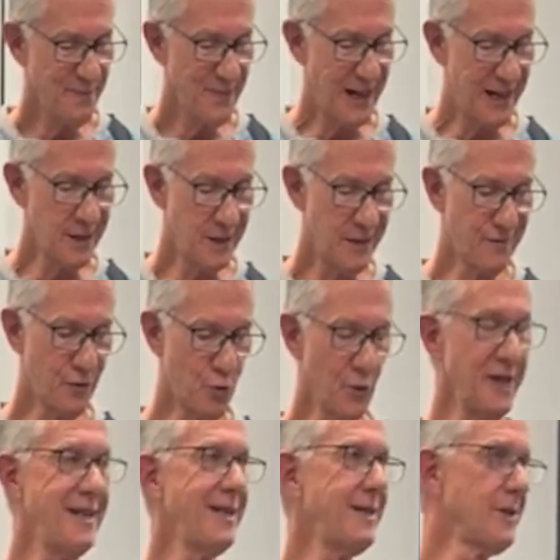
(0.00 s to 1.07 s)
I loved
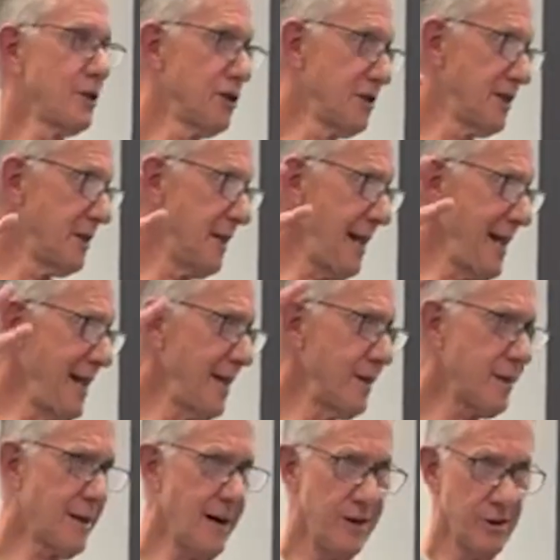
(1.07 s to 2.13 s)
reading, learned at
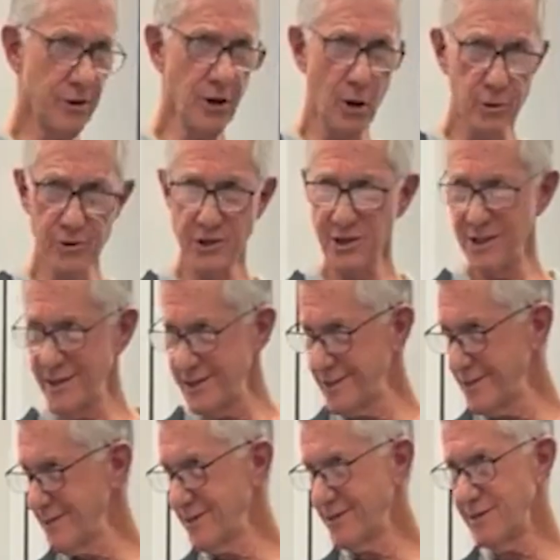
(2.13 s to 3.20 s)
hand, Cardoza,
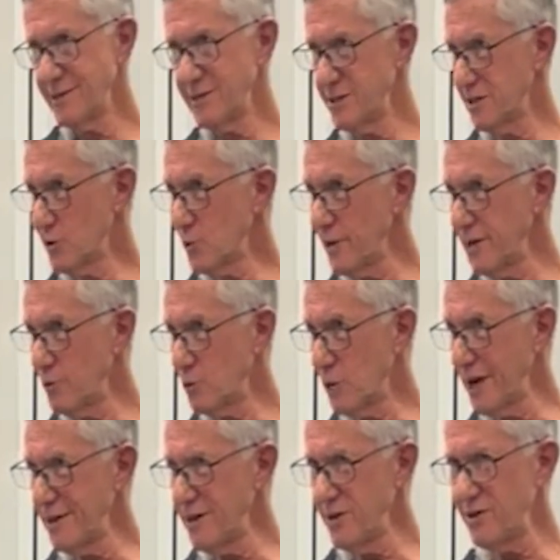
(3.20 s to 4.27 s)
the great
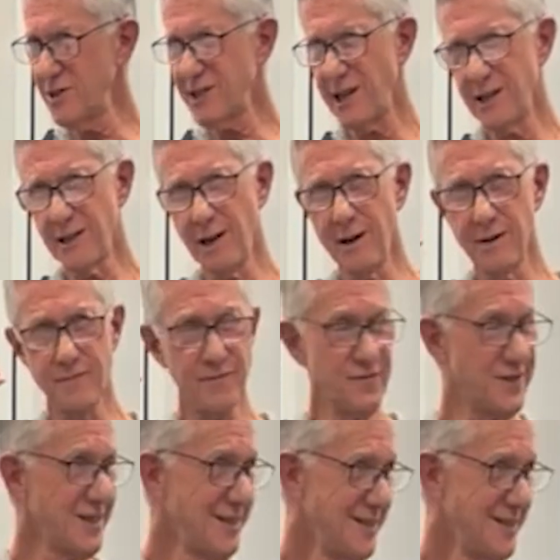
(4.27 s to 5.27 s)
writers. I loved